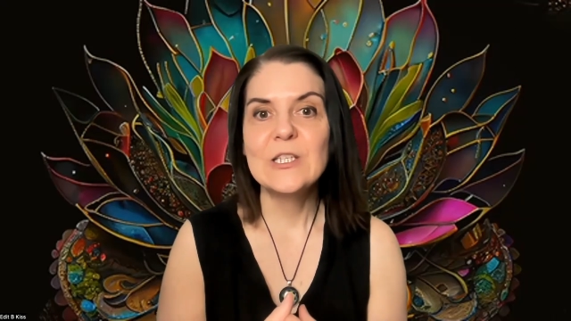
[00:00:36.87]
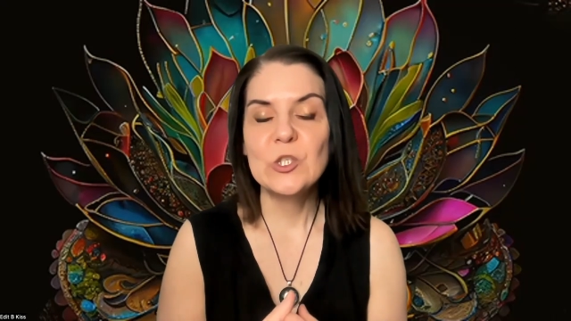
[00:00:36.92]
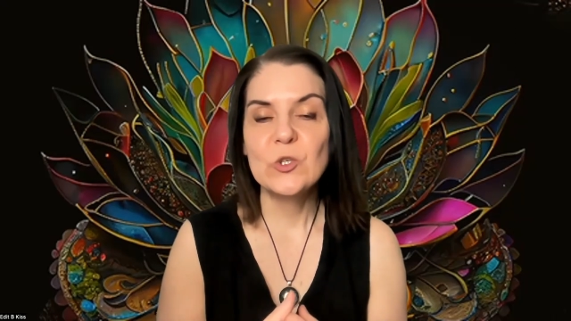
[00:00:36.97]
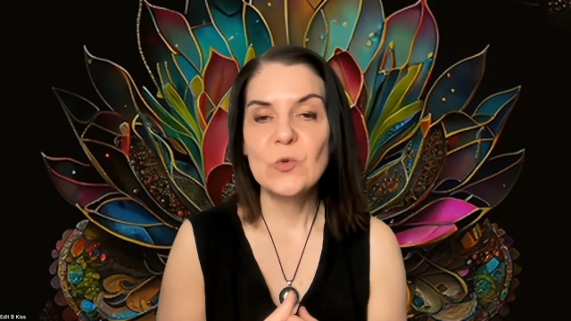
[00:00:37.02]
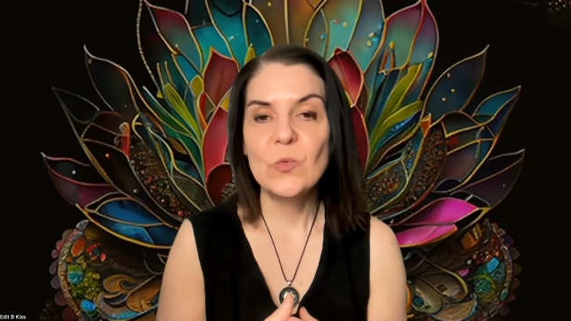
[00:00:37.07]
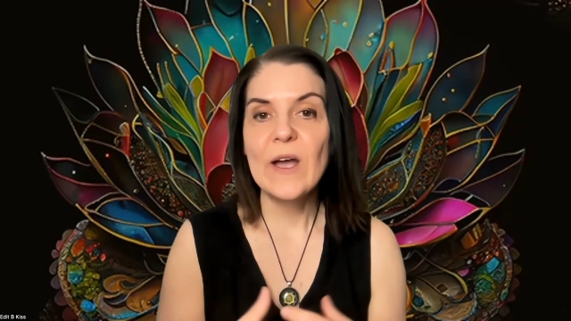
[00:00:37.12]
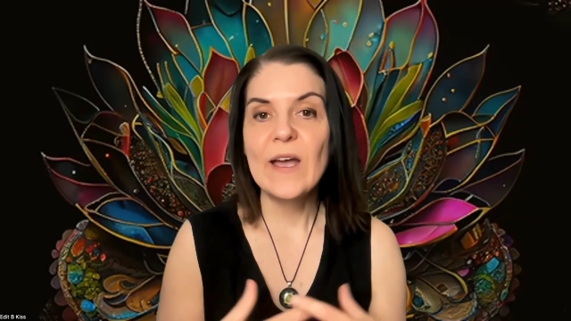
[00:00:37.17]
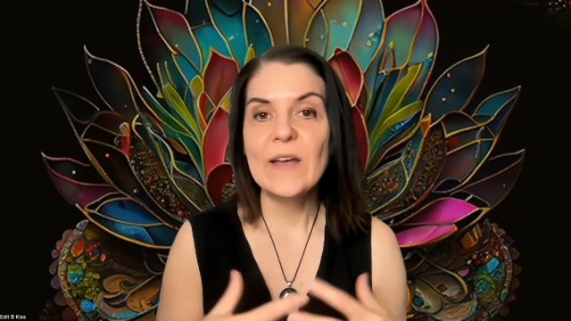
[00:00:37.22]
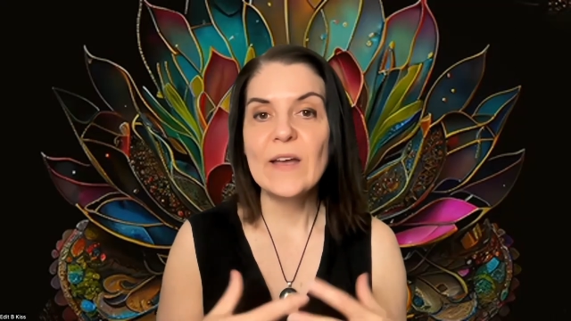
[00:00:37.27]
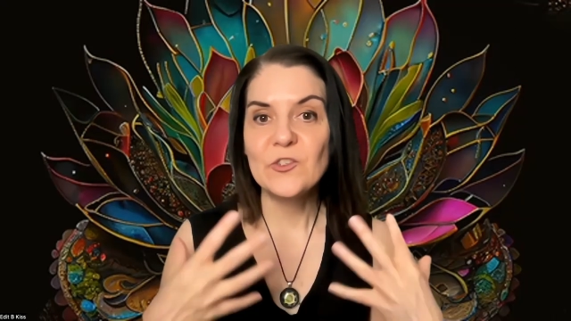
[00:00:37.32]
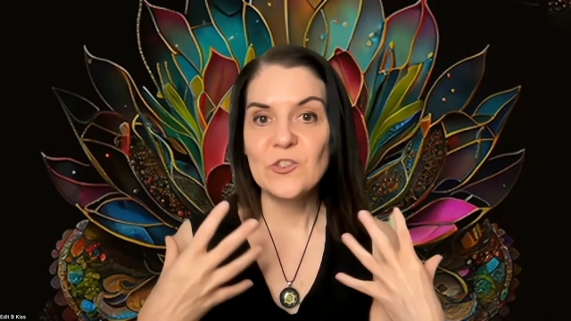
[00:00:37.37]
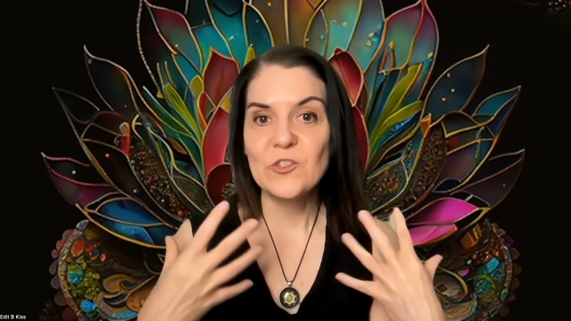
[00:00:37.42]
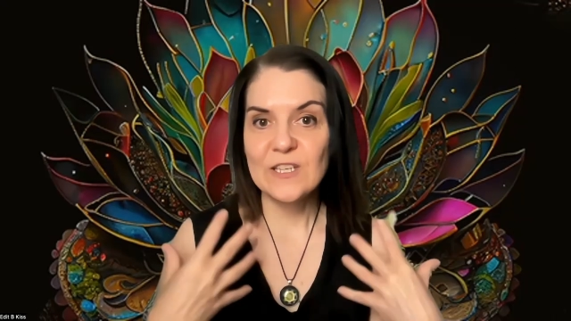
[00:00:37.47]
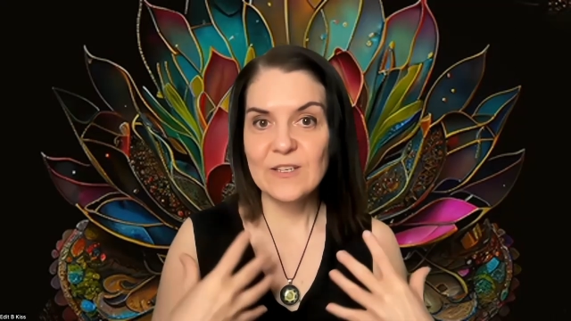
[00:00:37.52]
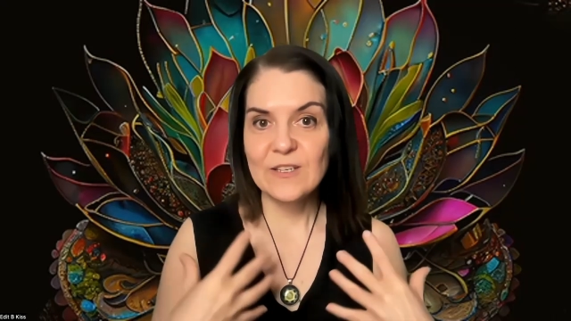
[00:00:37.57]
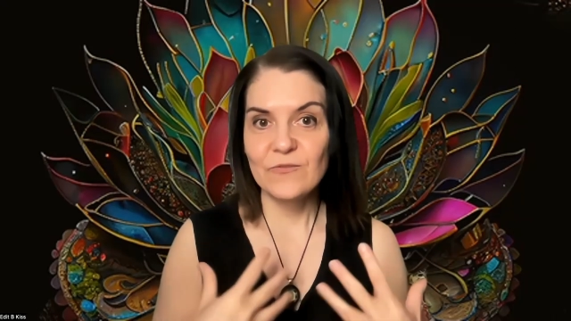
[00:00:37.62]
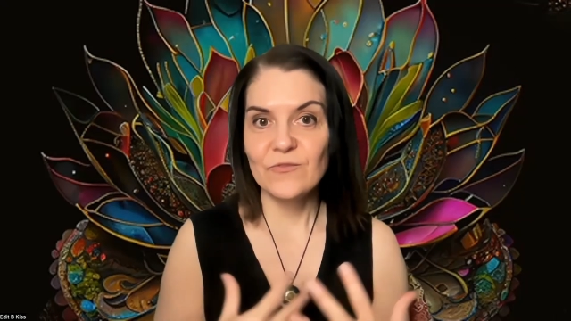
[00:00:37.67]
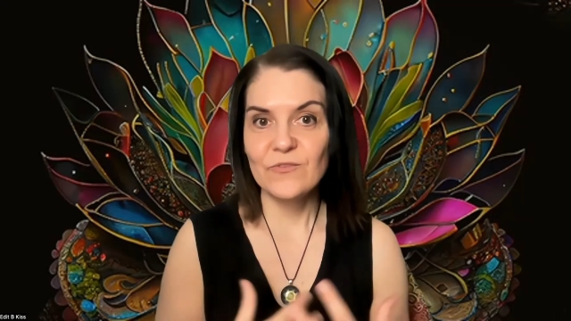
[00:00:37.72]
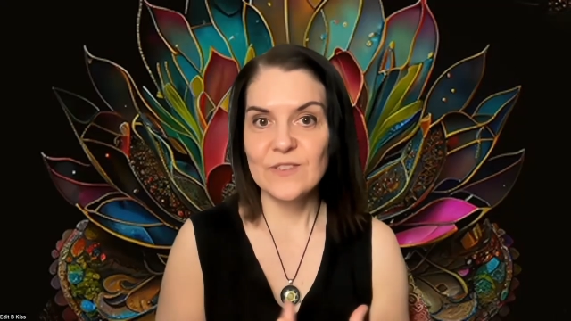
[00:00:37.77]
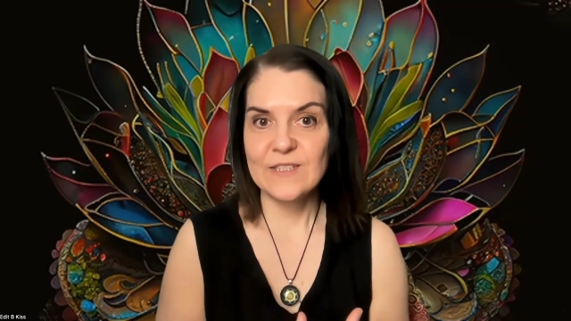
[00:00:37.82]
to
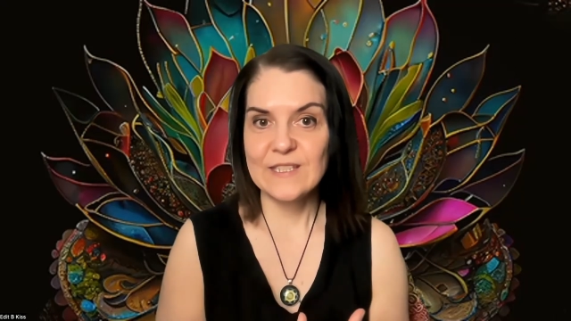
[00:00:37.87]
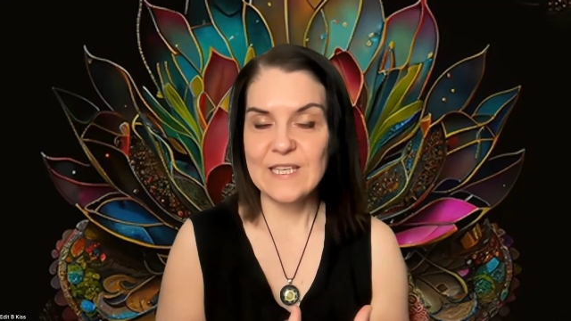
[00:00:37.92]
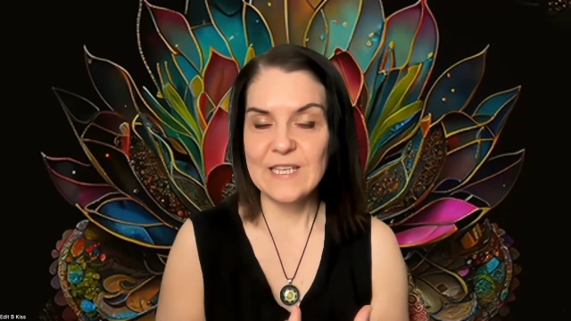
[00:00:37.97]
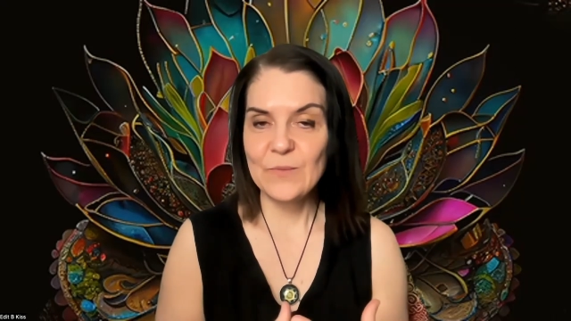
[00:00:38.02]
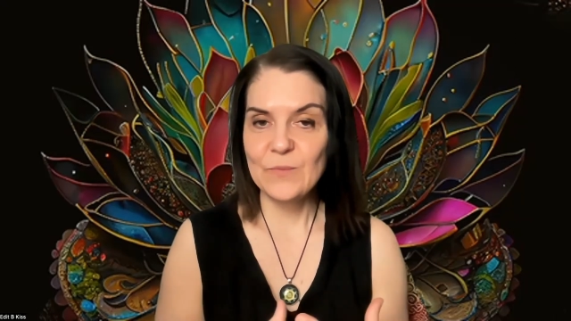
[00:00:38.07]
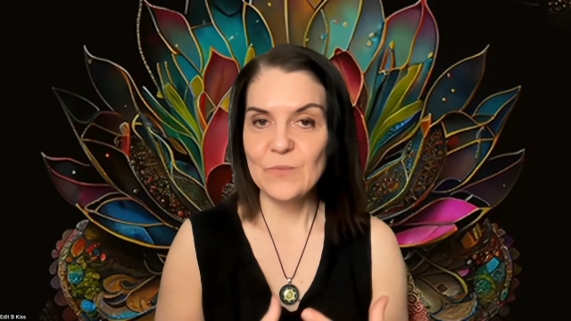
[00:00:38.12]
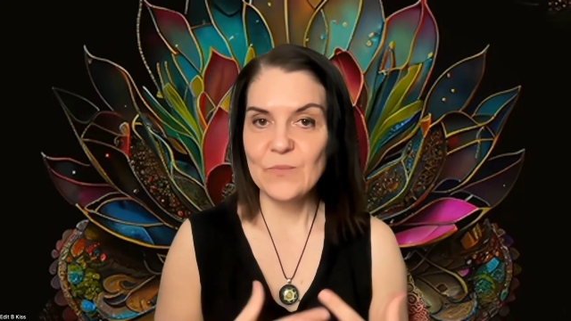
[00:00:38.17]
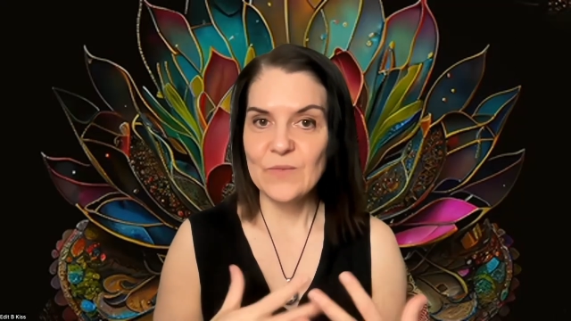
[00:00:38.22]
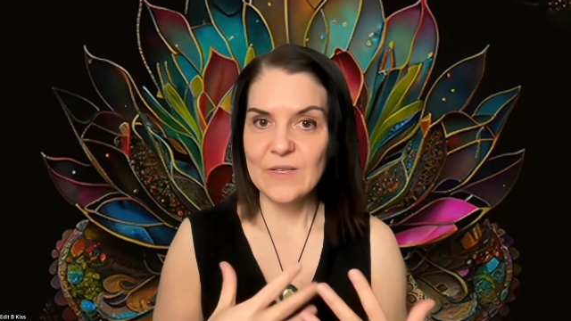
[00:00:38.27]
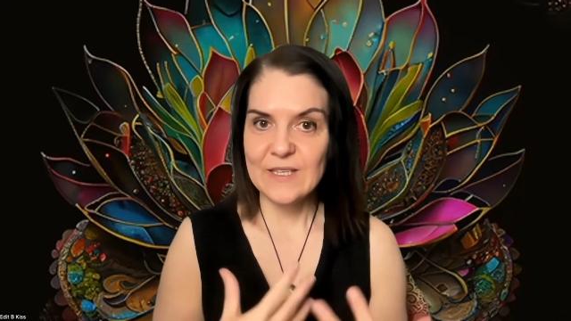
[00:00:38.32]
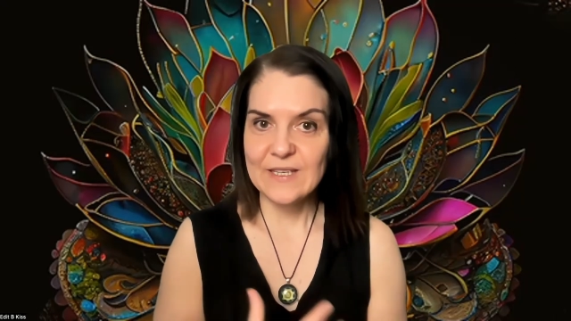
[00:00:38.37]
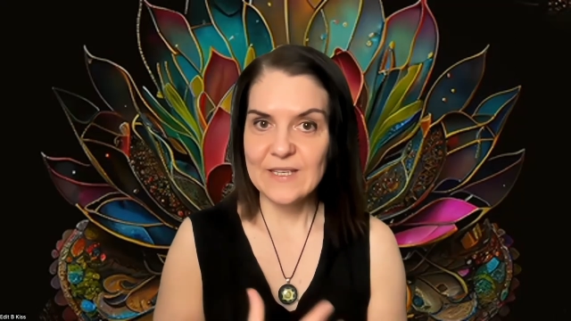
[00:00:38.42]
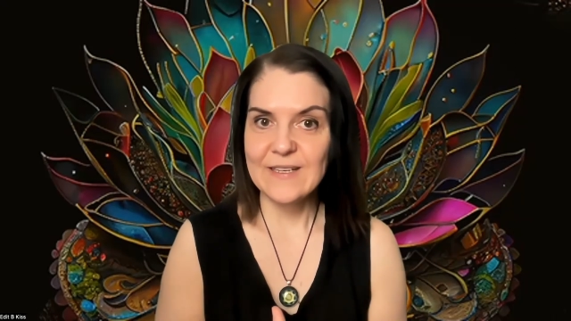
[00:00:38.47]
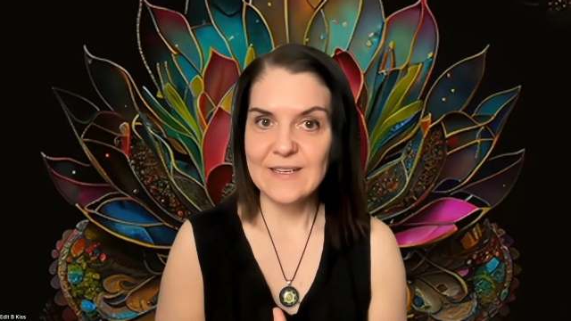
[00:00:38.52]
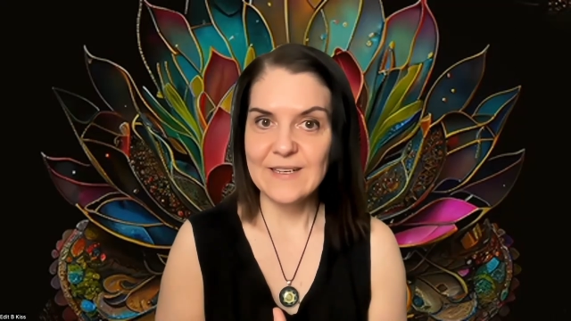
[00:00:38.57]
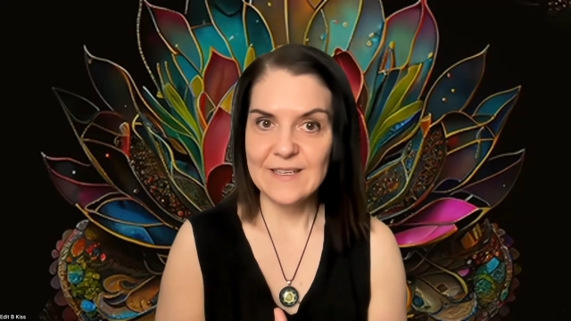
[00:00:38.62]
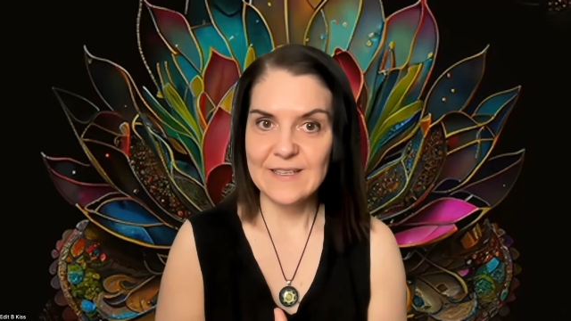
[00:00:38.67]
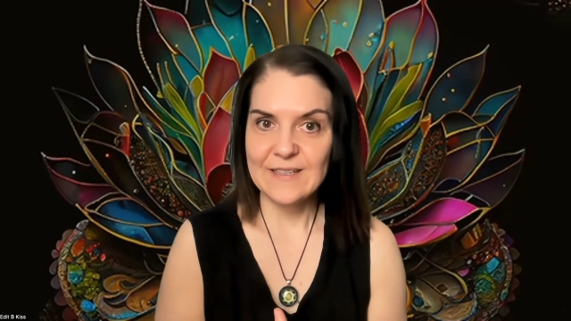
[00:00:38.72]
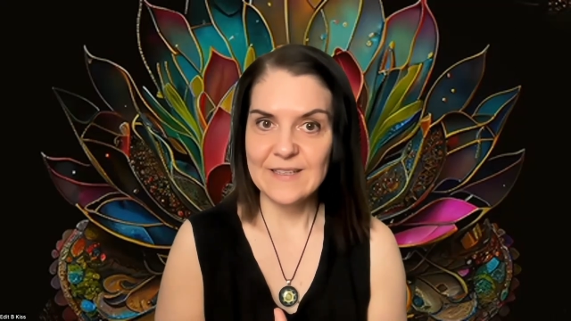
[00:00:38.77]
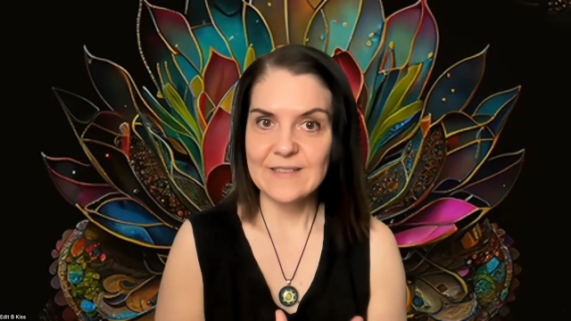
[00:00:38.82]
achieve same
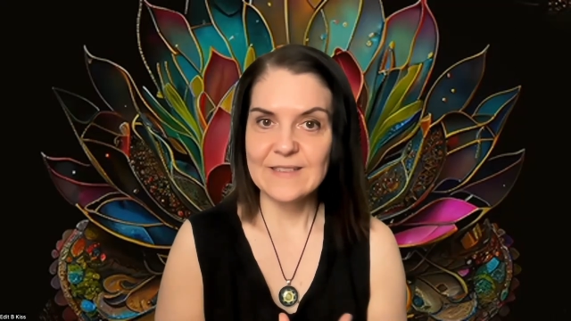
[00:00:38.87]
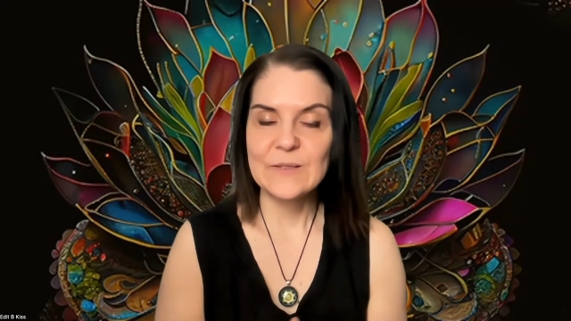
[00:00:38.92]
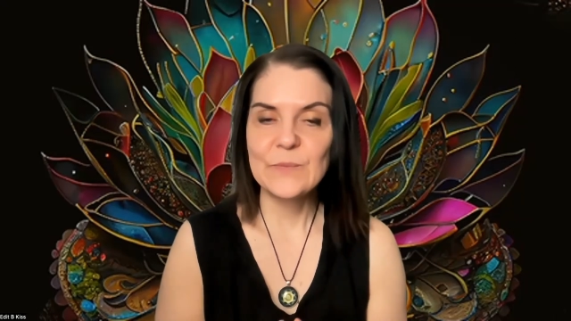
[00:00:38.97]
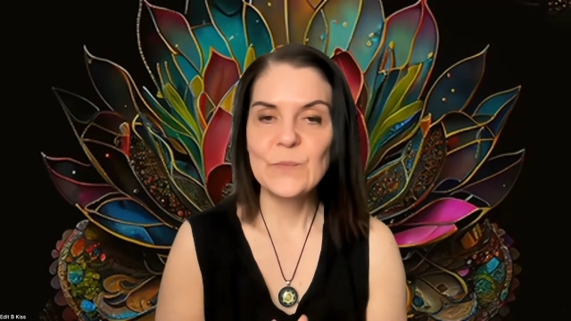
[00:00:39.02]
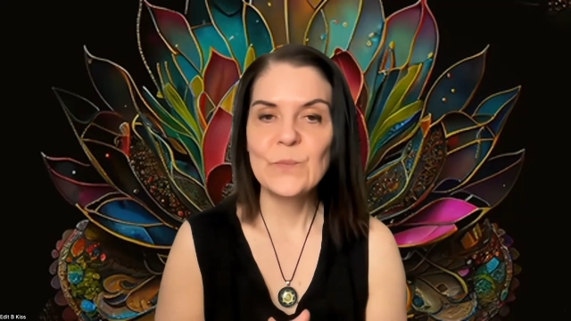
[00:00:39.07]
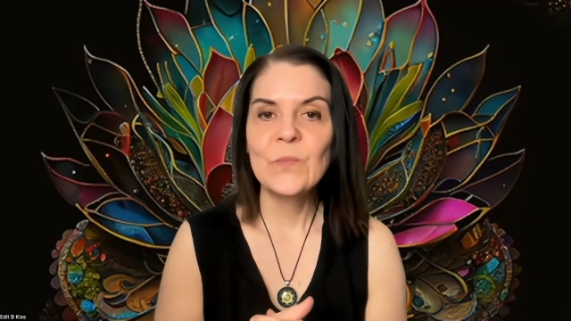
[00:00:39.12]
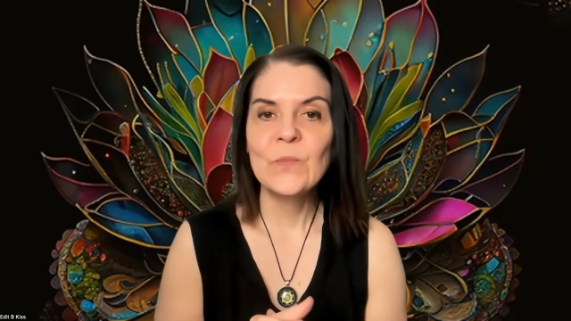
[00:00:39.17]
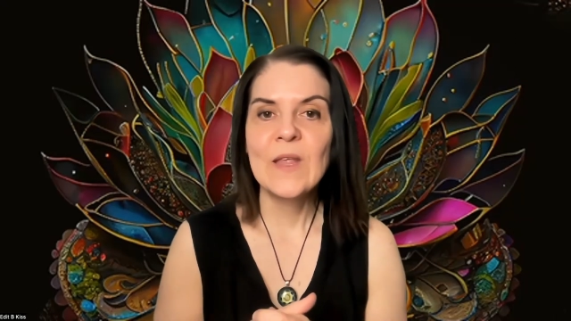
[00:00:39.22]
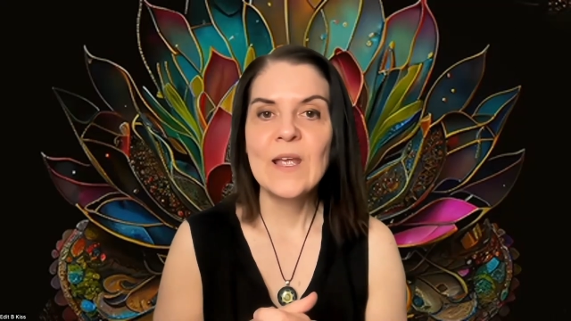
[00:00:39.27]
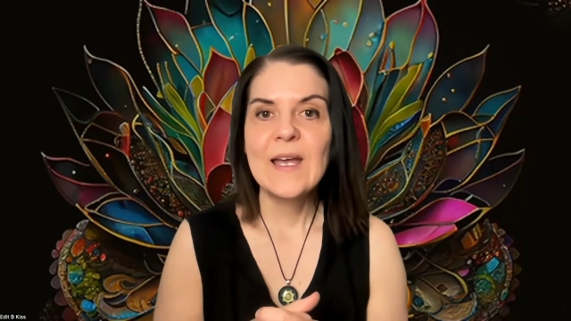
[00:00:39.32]
healings.